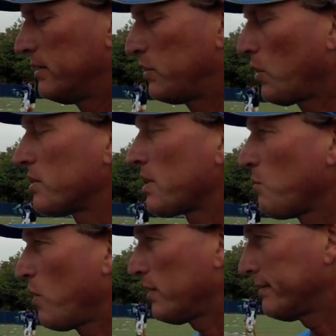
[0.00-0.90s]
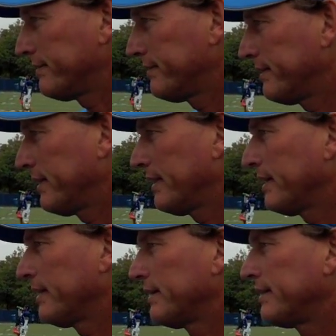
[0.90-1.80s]
Jordan Zumwalt,
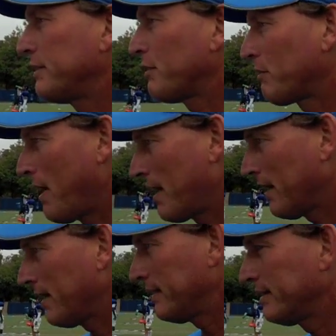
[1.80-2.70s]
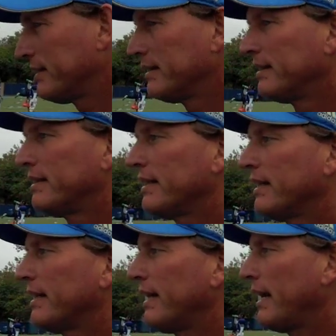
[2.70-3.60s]
Dietrich Riley,
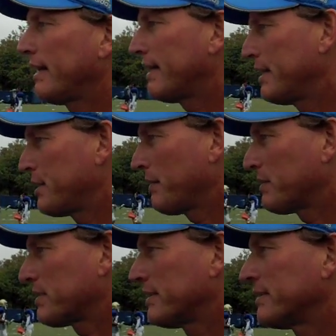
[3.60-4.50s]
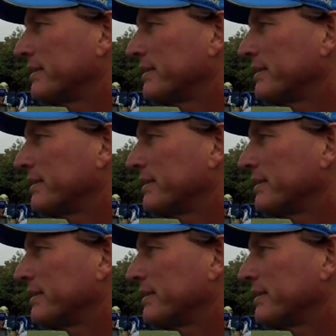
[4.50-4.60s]
Anthony Jefferson,